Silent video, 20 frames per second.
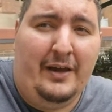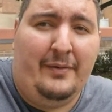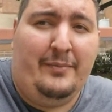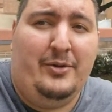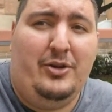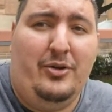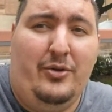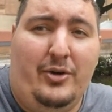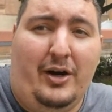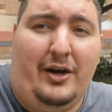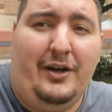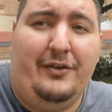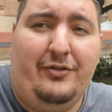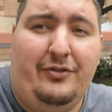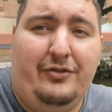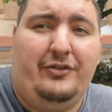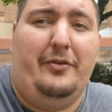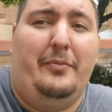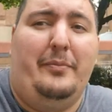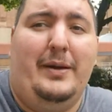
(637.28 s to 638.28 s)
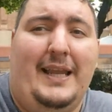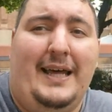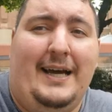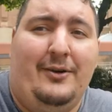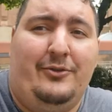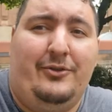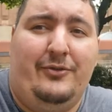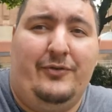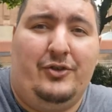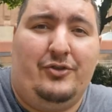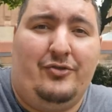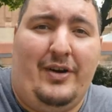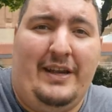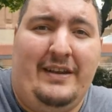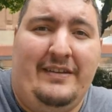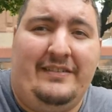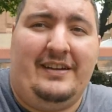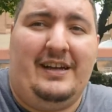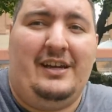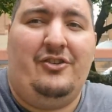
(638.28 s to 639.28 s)
You kind of stumble out of the
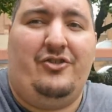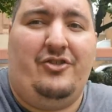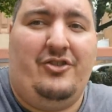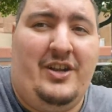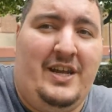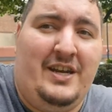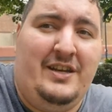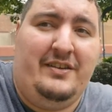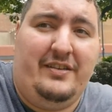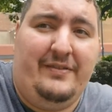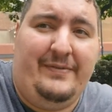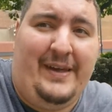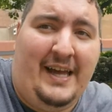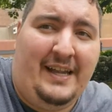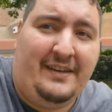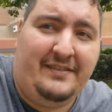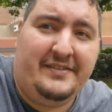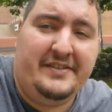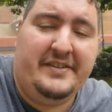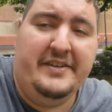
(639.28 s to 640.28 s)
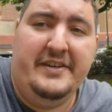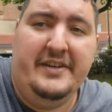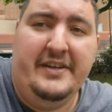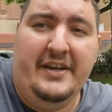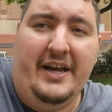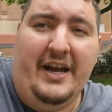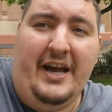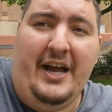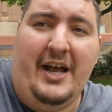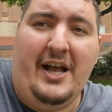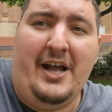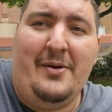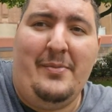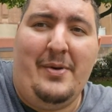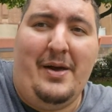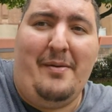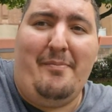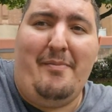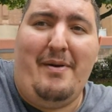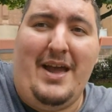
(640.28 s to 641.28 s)
train station into that,
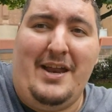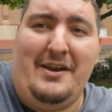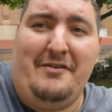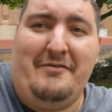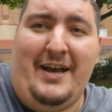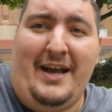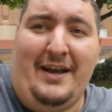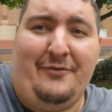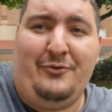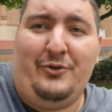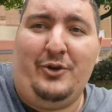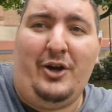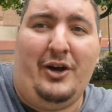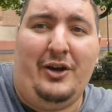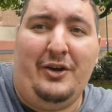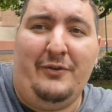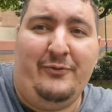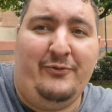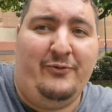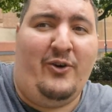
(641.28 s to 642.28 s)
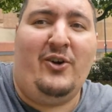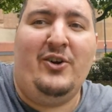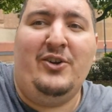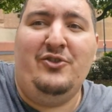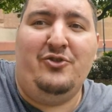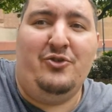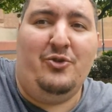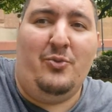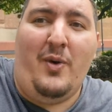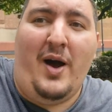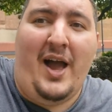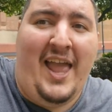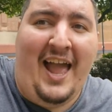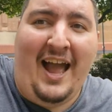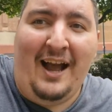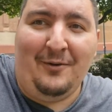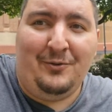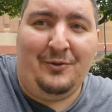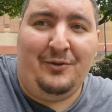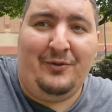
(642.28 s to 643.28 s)
and then have to kind of find your way
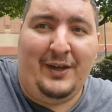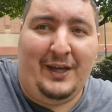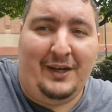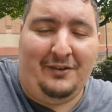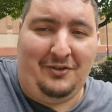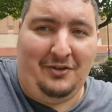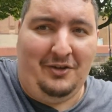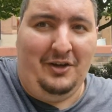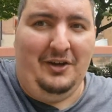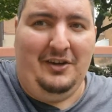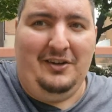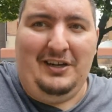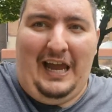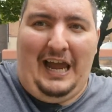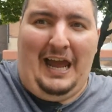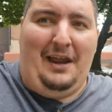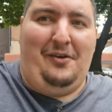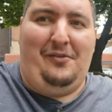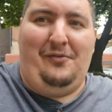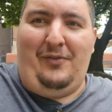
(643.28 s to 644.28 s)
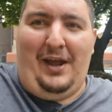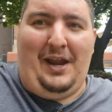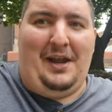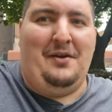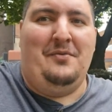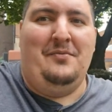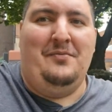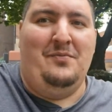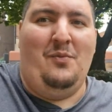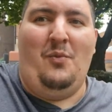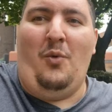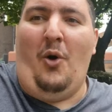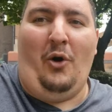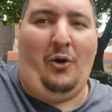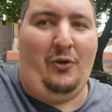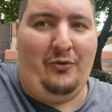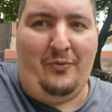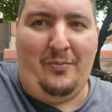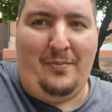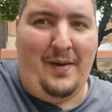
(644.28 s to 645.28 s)
out of it and then work
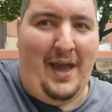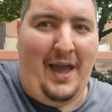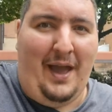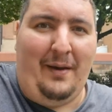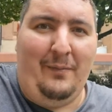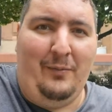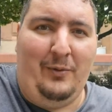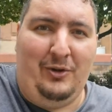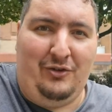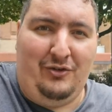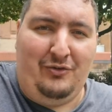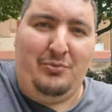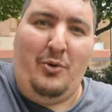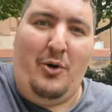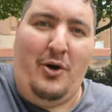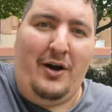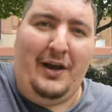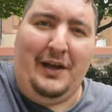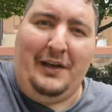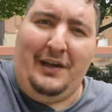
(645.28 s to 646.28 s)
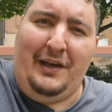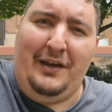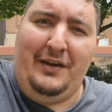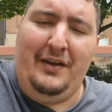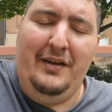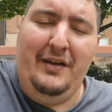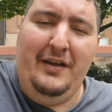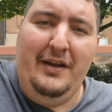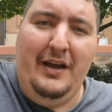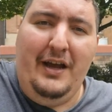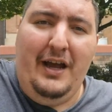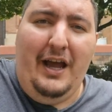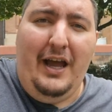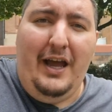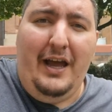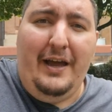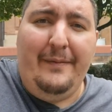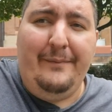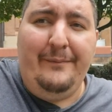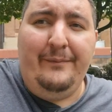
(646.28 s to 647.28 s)
from there, which is what I did.
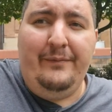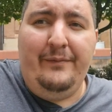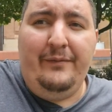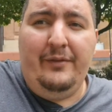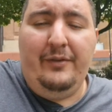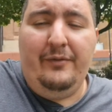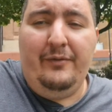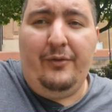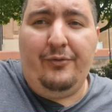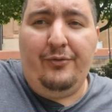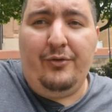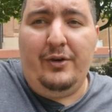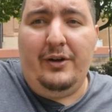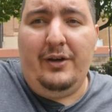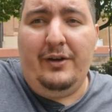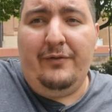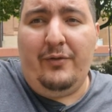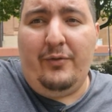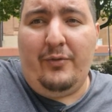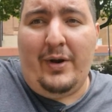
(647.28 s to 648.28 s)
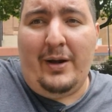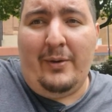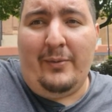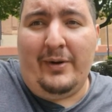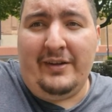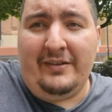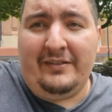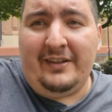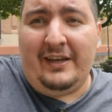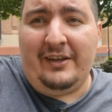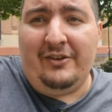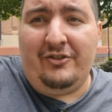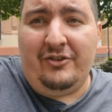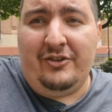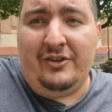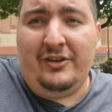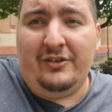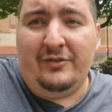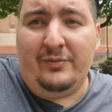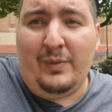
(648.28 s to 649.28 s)
The front of the railway
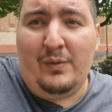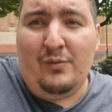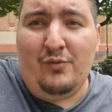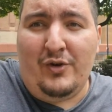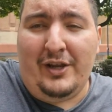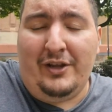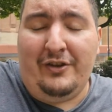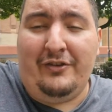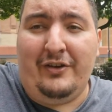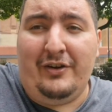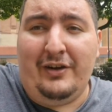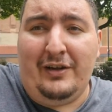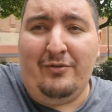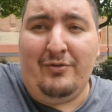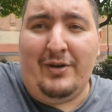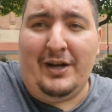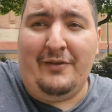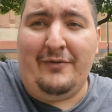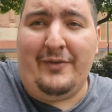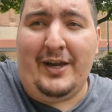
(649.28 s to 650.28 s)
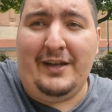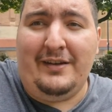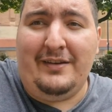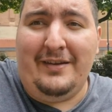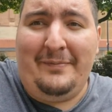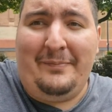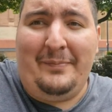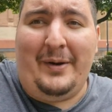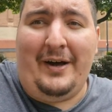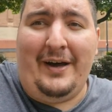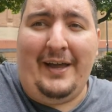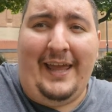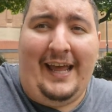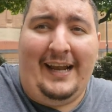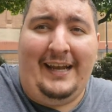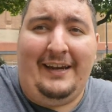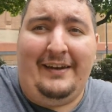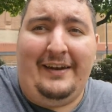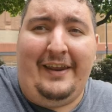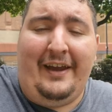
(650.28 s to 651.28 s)
station has been recently renovated by
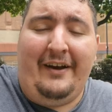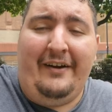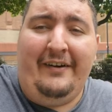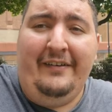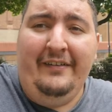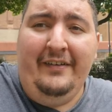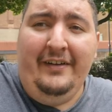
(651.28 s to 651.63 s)
LNER,